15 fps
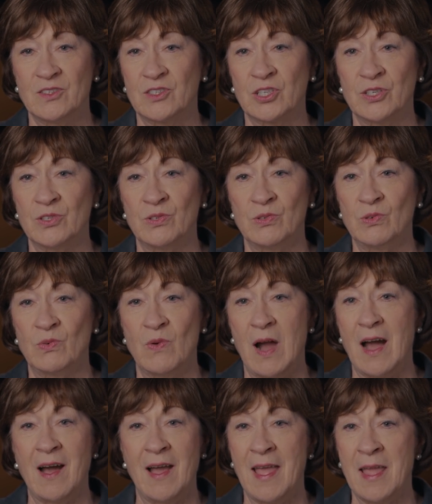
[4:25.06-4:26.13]
to
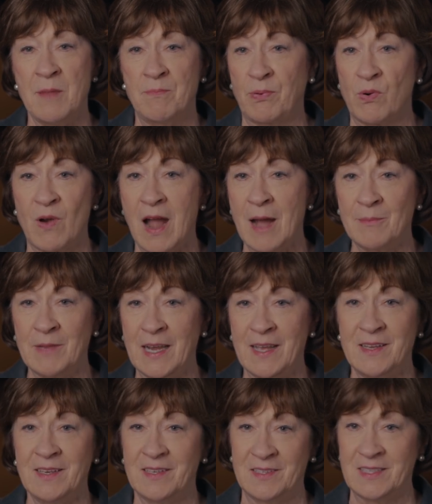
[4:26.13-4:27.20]
a
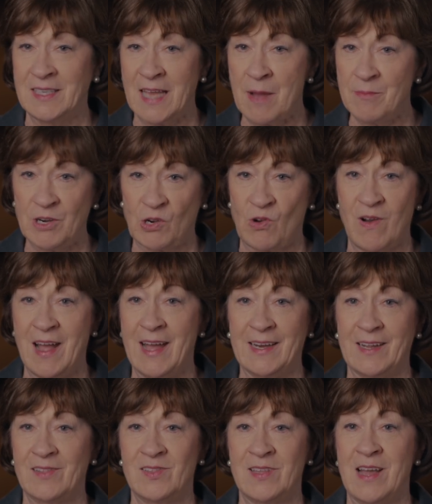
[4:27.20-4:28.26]
prominent
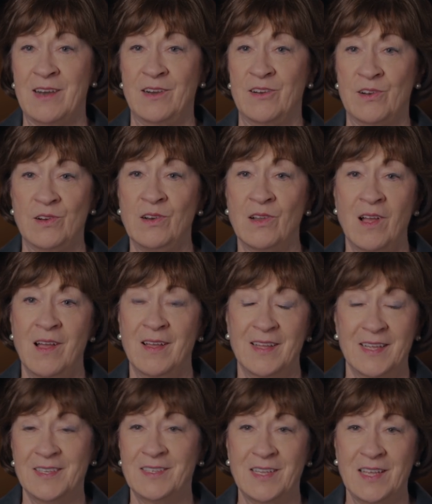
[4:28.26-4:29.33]
Democratic senator,
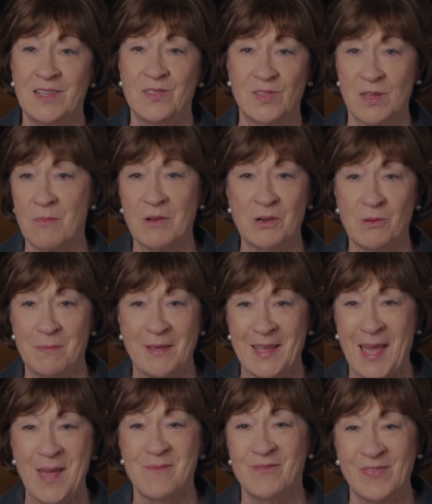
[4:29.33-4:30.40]
indeed someone who
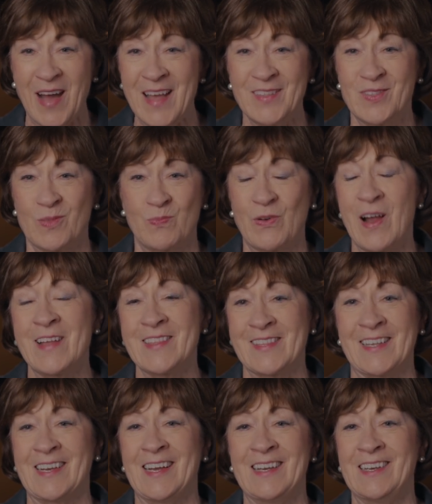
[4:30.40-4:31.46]
became vice
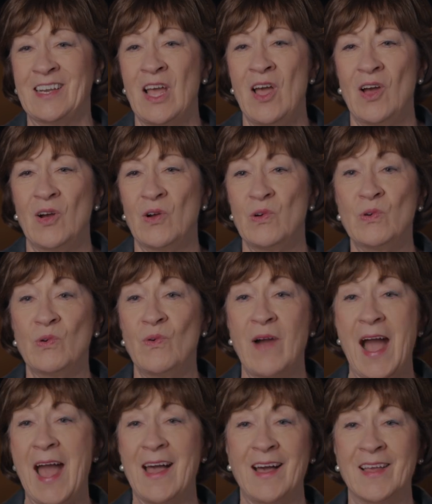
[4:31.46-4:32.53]
president, who
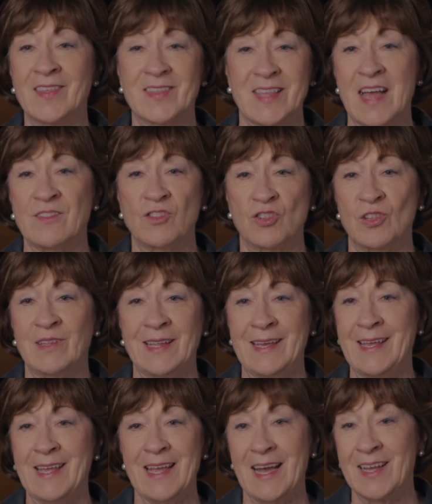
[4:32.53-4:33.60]

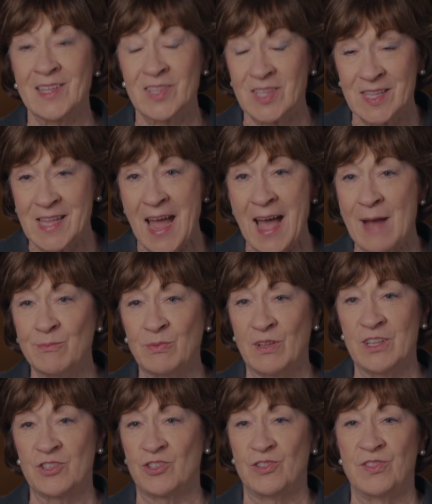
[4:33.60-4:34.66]
essentially
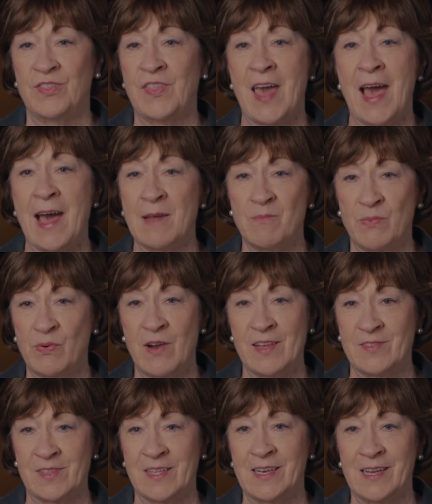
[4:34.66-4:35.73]
established that
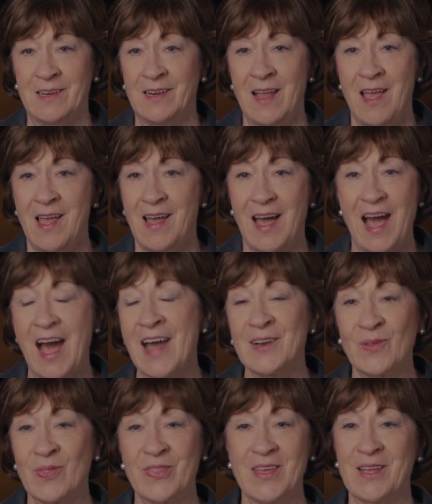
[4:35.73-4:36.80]
precedent. I
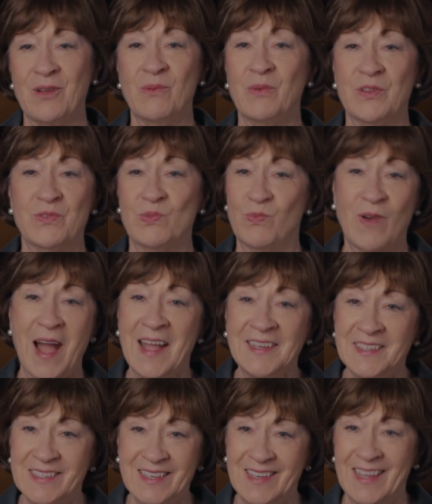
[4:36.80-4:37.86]
don't think it was
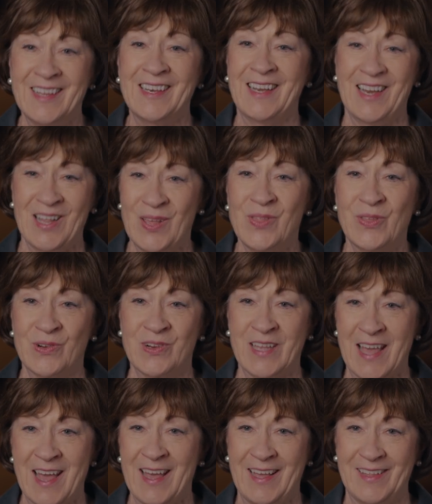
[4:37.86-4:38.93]
right in either
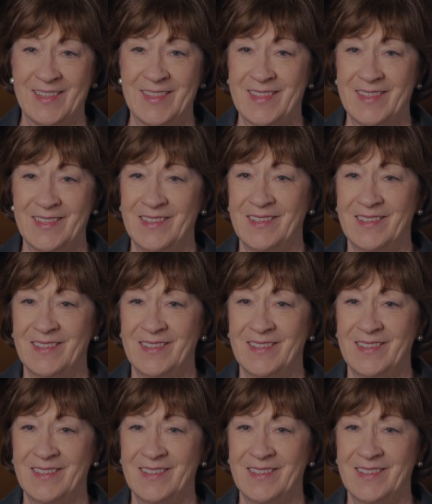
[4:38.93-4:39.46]
case.